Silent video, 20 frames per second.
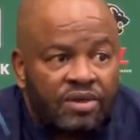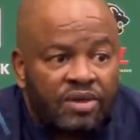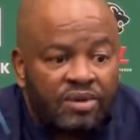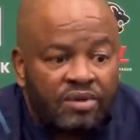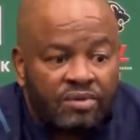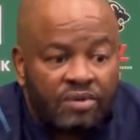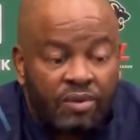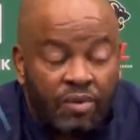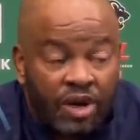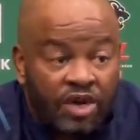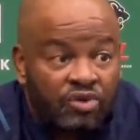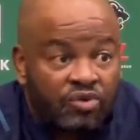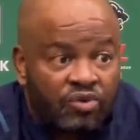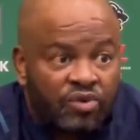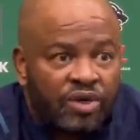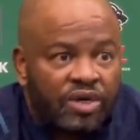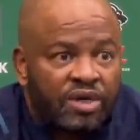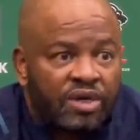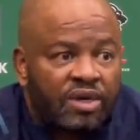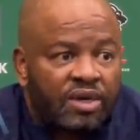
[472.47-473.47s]
want to
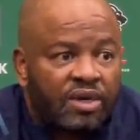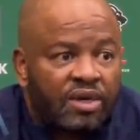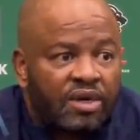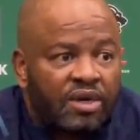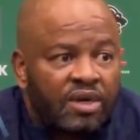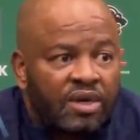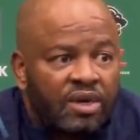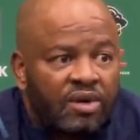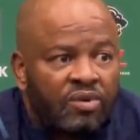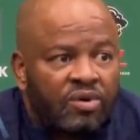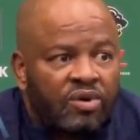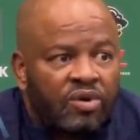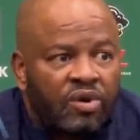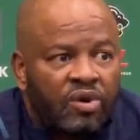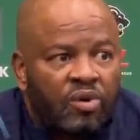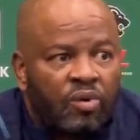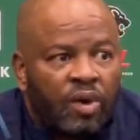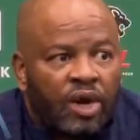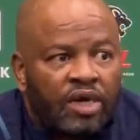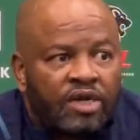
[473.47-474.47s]
win. We
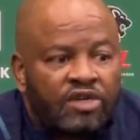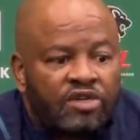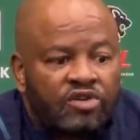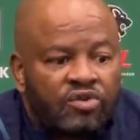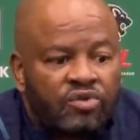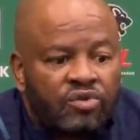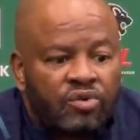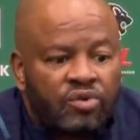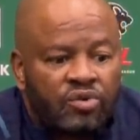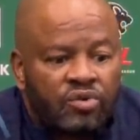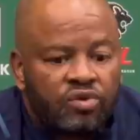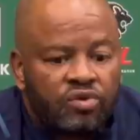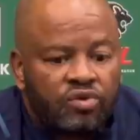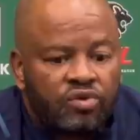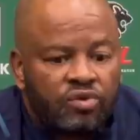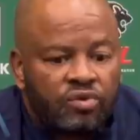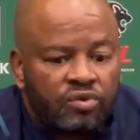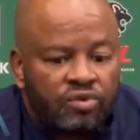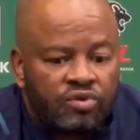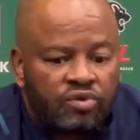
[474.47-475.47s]
don't want
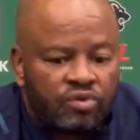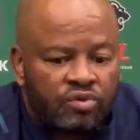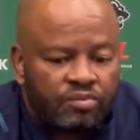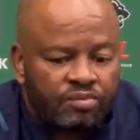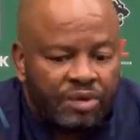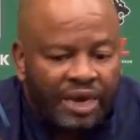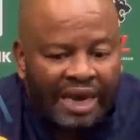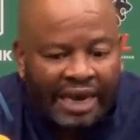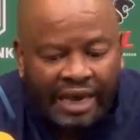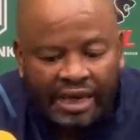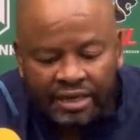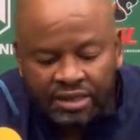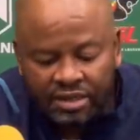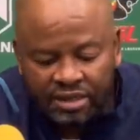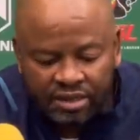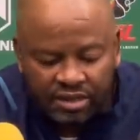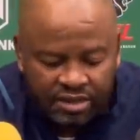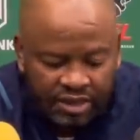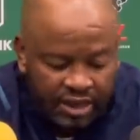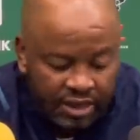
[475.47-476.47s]
to be
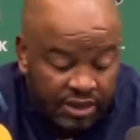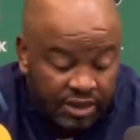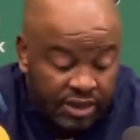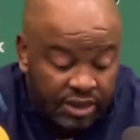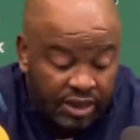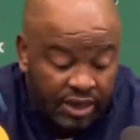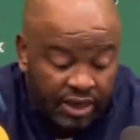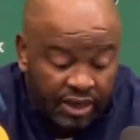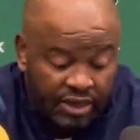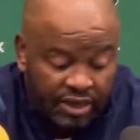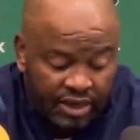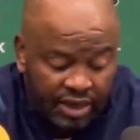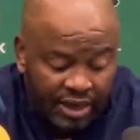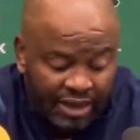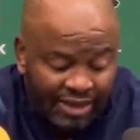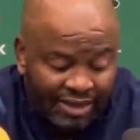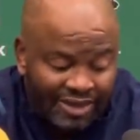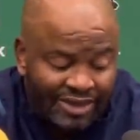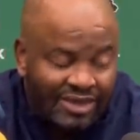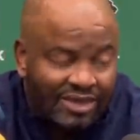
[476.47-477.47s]
lazy, daisy. And
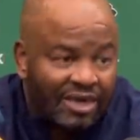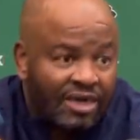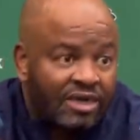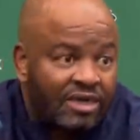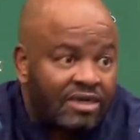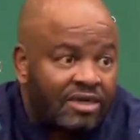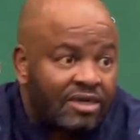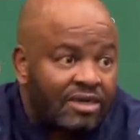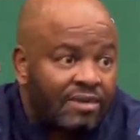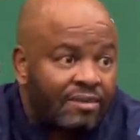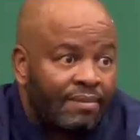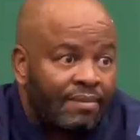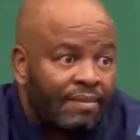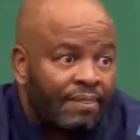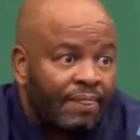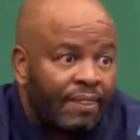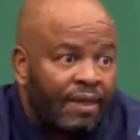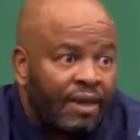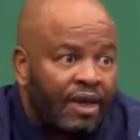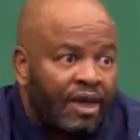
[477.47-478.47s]
at this stage,
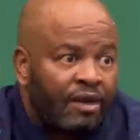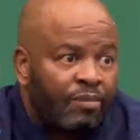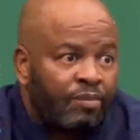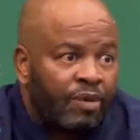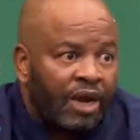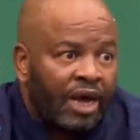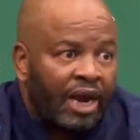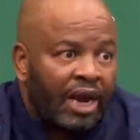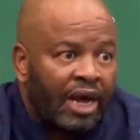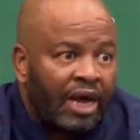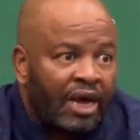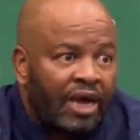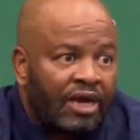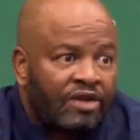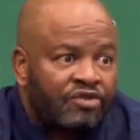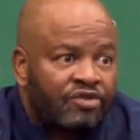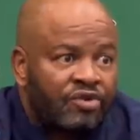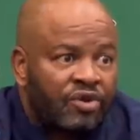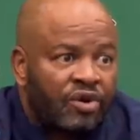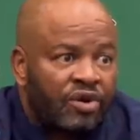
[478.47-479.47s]
a player like
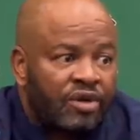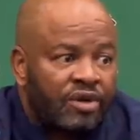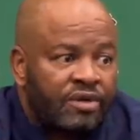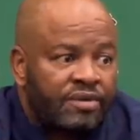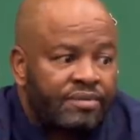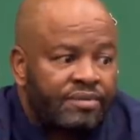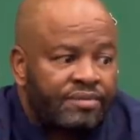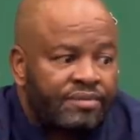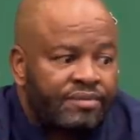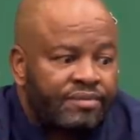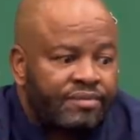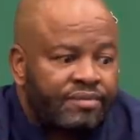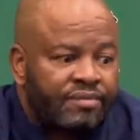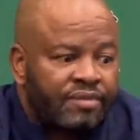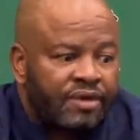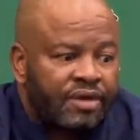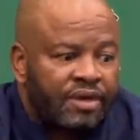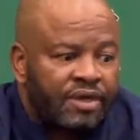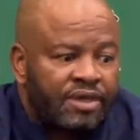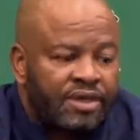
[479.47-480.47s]
Gaston
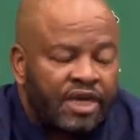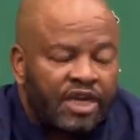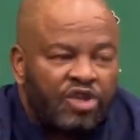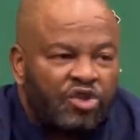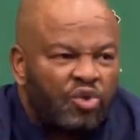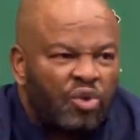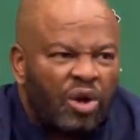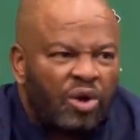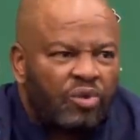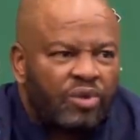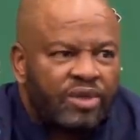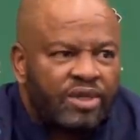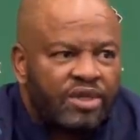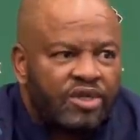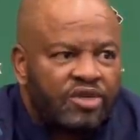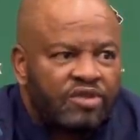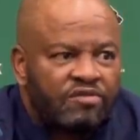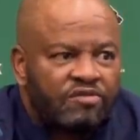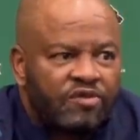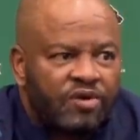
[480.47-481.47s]
is a new
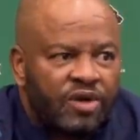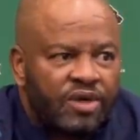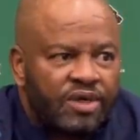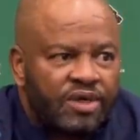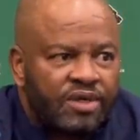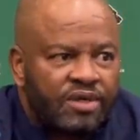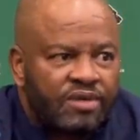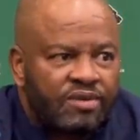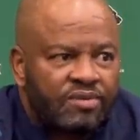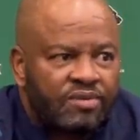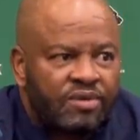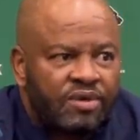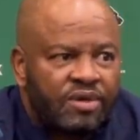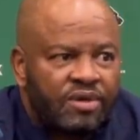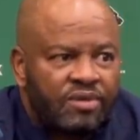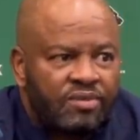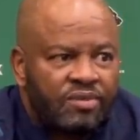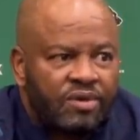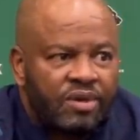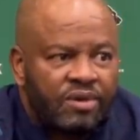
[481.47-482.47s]
acquisition for us.
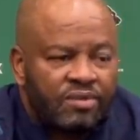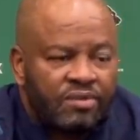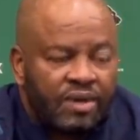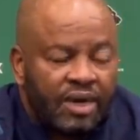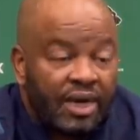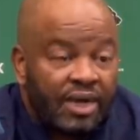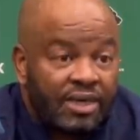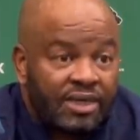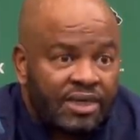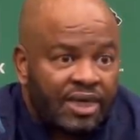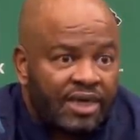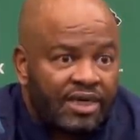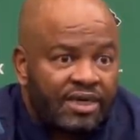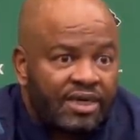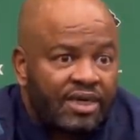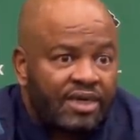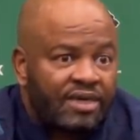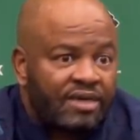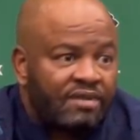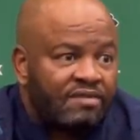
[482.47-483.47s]
We are
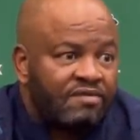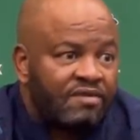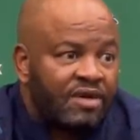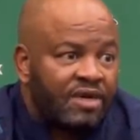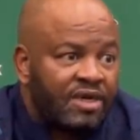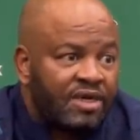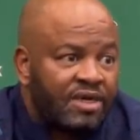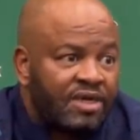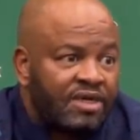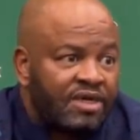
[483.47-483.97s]
excited, even as the